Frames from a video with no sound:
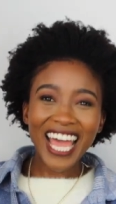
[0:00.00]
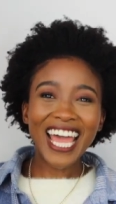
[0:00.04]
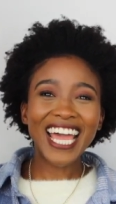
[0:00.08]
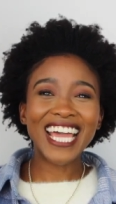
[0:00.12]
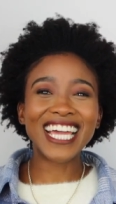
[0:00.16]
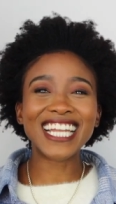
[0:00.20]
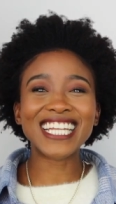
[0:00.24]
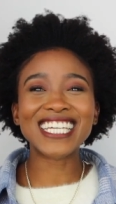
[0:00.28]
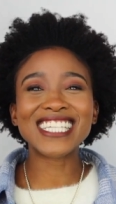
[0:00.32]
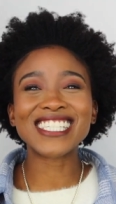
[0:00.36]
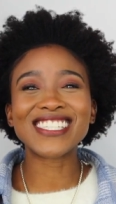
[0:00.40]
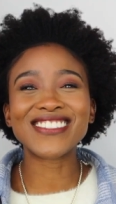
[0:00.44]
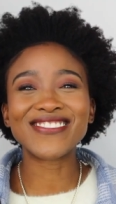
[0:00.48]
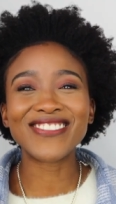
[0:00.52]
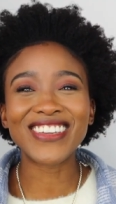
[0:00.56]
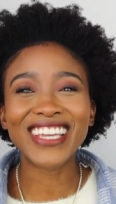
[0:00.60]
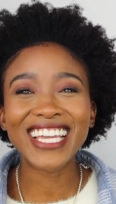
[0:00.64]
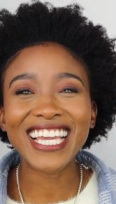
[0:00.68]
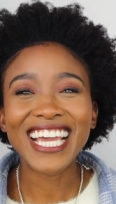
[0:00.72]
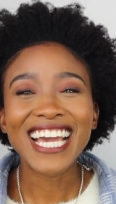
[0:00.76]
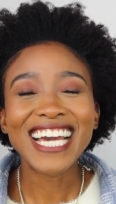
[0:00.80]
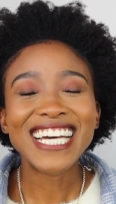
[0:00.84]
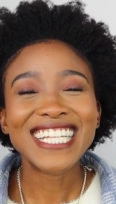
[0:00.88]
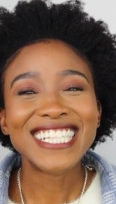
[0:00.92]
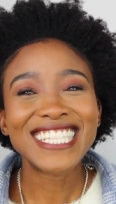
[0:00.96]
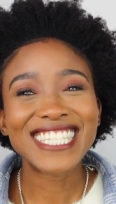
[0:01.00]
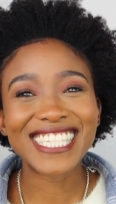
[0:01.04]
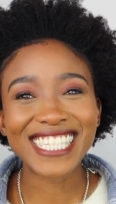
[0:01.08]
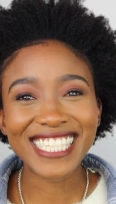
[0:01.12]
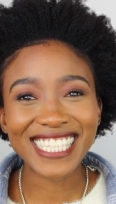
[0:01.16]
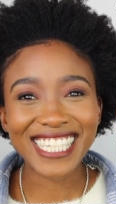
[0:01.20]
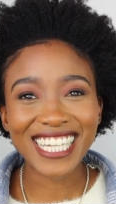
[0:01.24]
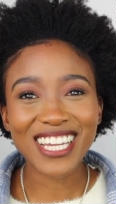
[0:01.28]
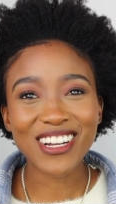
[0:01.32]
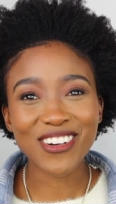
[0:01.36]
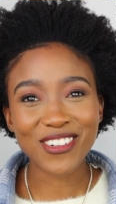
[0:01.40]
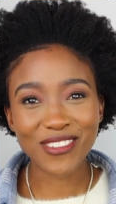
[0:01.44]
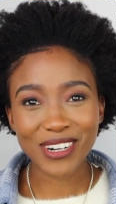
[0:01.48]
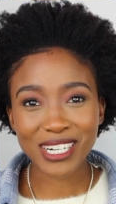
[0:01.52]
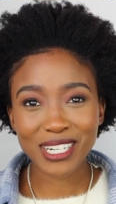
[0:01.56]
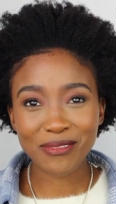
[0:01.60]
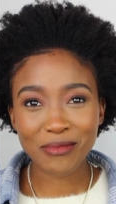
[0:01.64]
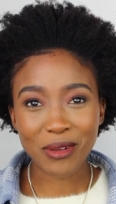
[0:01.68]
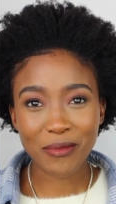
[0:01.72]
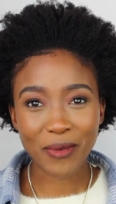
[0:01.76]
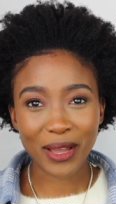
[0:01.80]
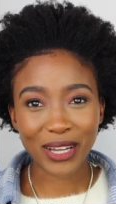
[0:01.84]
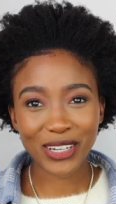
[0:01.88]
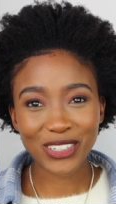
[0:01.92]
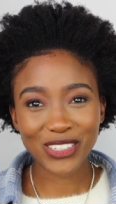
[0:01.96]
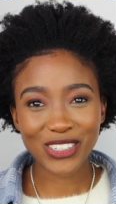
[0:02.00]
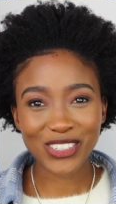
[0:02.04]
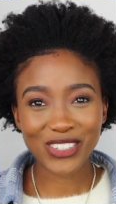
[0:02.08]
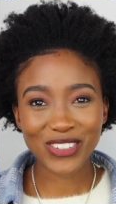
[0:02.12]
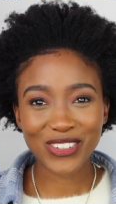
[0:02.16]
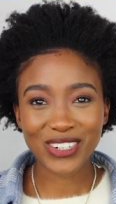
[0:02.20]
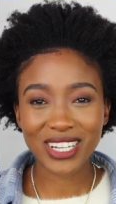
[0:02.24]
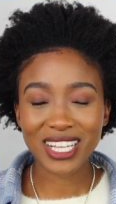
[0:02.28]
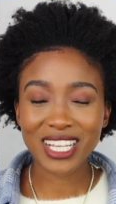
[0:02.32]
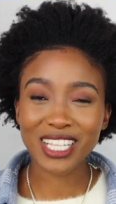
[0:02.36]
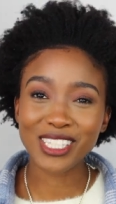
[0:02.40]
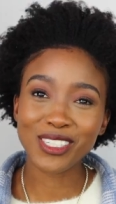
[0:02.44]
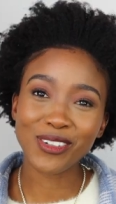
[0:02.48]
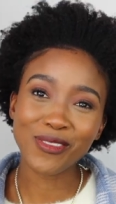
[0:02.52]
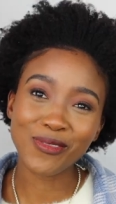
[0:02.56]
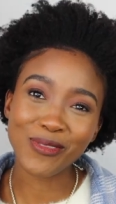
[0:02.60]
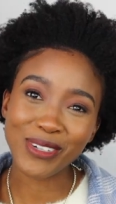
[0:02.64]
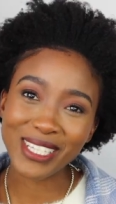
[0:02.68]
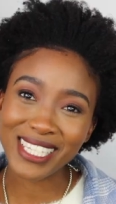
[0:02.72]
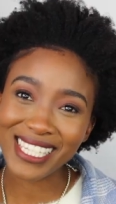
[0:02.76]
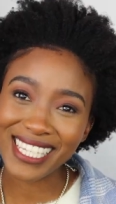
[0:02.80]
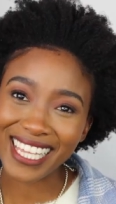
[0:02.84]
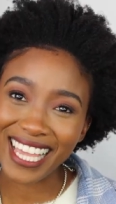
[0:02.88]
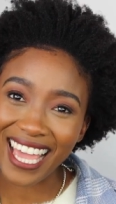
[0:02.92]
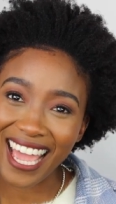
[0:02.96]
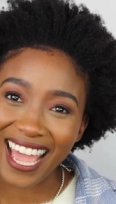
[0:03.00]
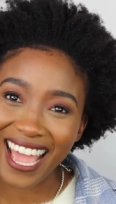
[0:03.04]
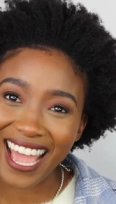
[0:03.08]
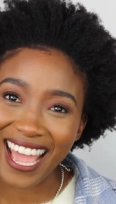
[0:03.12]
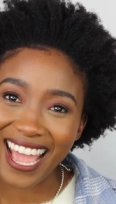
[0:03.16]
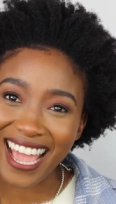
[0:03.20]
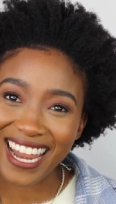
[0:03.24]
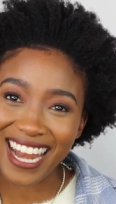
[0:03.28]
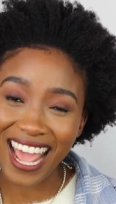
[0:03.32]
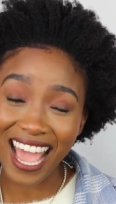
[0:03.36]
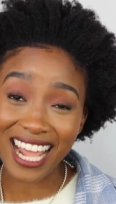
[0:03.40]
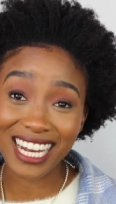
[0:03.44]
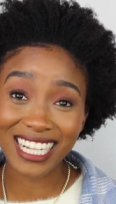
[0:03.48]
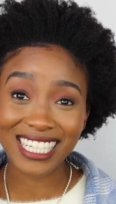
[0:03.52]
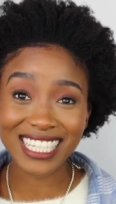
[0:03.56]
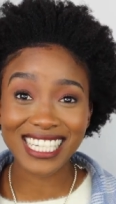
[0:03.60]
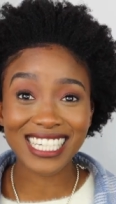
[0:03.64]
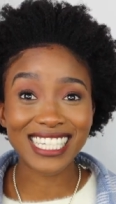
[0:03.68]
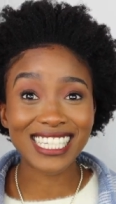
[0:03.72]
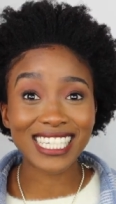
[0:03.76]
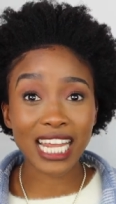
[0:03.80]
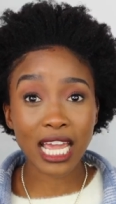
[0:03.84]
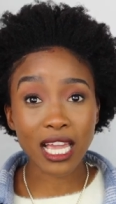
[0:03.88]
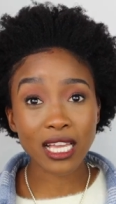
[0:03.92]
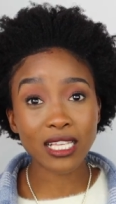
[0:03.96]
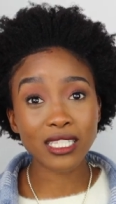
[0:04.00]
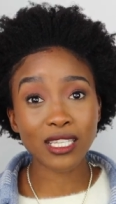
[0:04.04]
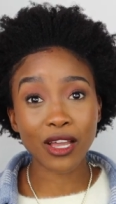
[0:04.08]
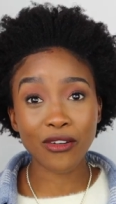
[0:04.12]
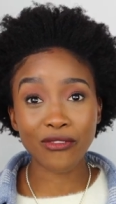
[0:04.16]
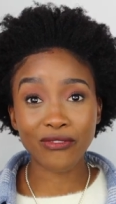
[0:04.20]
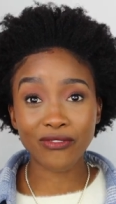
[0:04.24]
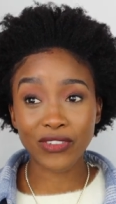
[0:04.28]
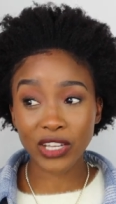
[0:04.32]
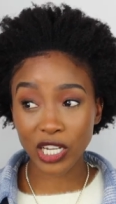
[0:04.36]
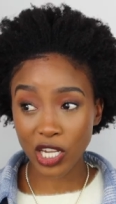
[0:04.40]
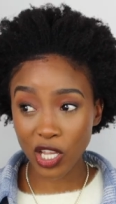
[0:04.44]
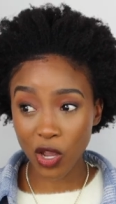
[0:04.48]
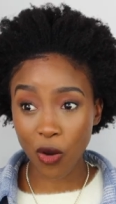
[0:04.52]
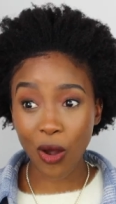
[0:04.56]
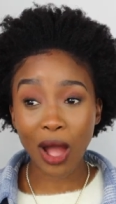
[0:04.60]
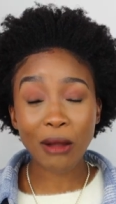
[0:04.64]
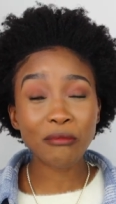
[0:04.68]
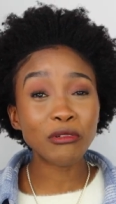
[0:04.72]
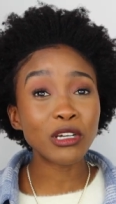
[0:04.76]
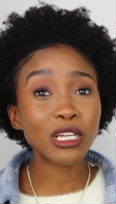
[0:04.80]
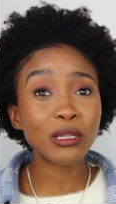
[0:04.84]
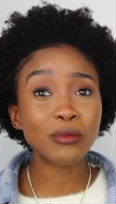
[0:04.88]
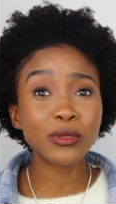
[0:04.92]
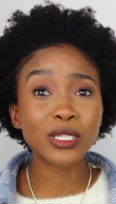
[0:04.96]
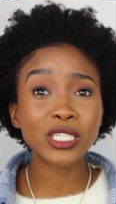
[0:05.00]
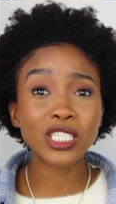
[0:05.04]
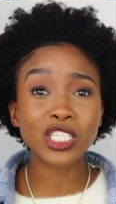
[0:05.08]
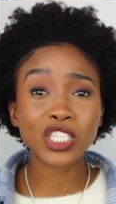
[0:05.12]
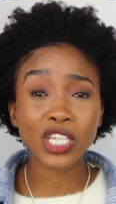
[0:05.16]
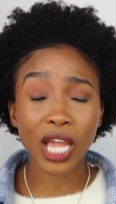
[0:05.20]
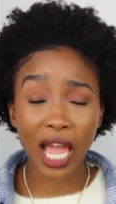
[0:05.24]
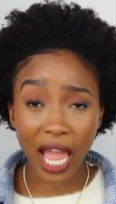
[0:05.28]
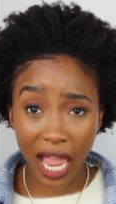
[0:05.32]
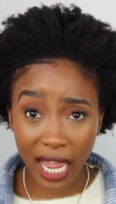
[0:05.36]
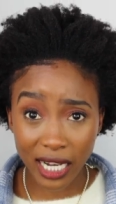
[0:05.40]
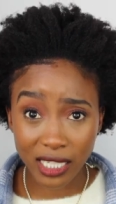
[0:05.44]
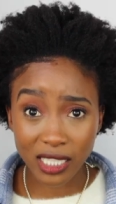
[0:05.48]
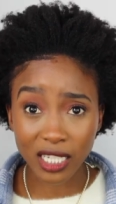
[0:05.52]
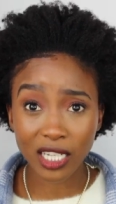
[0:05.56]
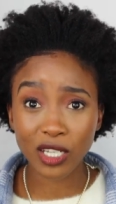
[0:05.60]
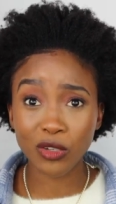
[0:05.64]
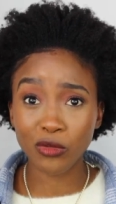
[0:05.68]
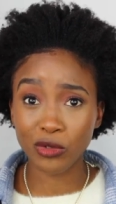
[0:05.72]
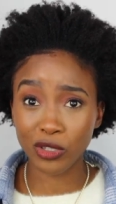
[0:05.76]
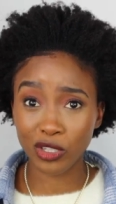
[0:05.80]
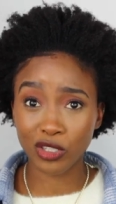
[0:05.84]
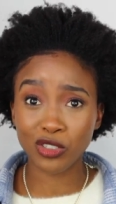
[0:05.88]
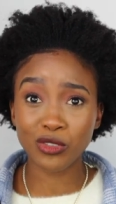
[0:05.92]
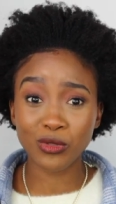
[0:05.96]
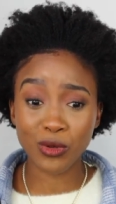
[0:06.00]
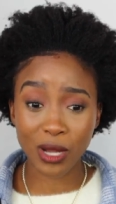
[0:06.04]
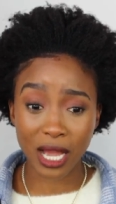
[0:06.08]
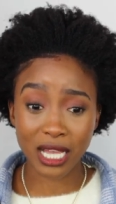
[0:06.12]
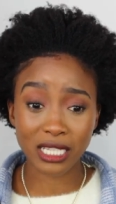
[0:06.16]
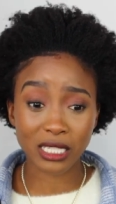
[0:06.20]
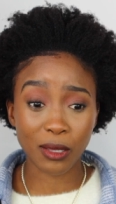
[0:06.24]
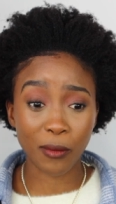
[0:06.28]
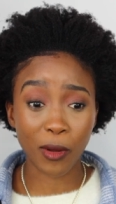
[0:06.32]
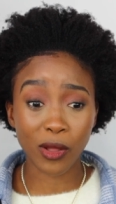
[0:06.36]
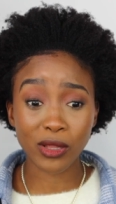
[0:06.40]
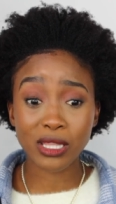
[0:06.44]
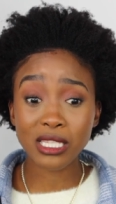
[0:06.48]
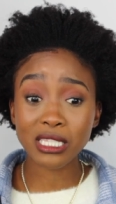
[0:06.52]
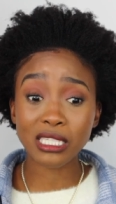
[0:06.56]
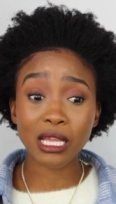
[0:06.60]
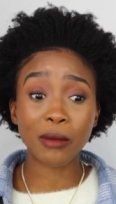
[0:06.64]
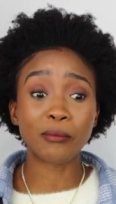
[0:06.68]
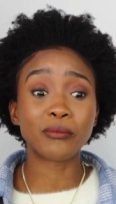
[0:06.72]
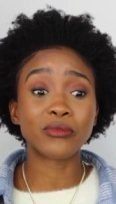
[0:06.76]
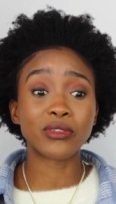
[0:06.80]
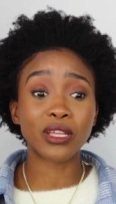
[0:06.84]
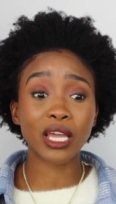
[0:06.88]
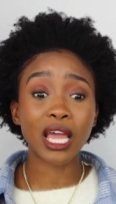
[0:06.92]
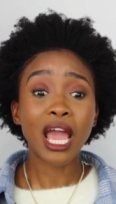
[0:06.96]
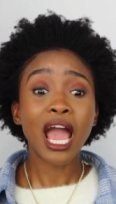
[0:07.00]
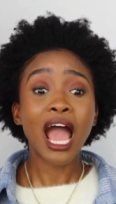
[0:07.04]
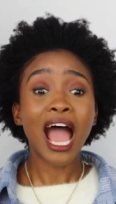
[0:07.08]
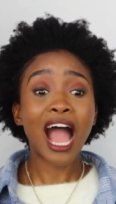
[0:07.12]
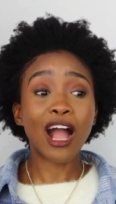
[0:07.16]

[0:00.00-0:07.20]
It is me, Tshidi Radebe, back on your screens once again. And in today's video, I'm gonna be chatting with you guys about something.